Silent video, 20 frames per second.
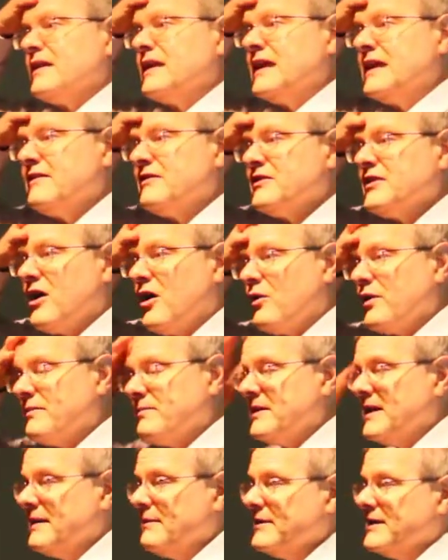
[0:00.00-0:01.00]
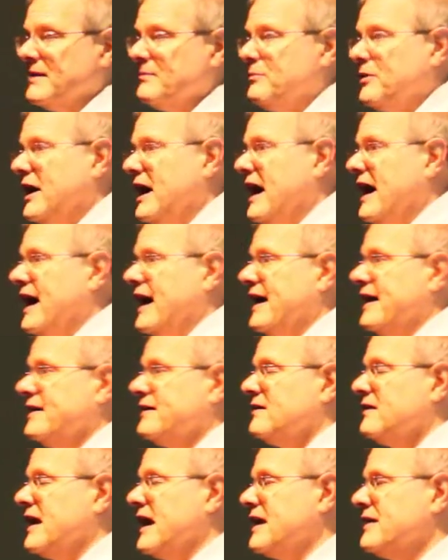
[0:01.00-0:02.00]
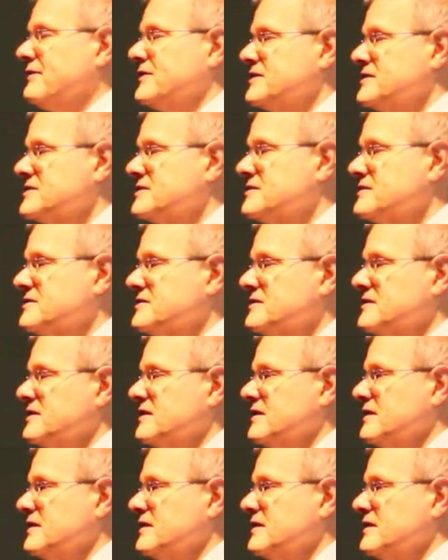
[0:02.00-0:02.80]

even though we've been able to get by, and a lot of us